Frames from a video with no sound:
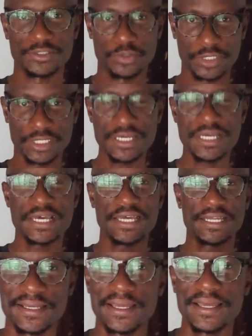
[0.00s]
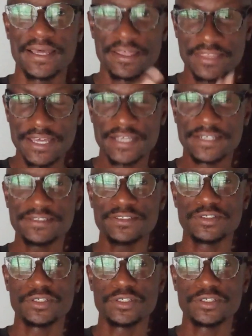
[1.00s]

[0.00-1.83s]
Okay, then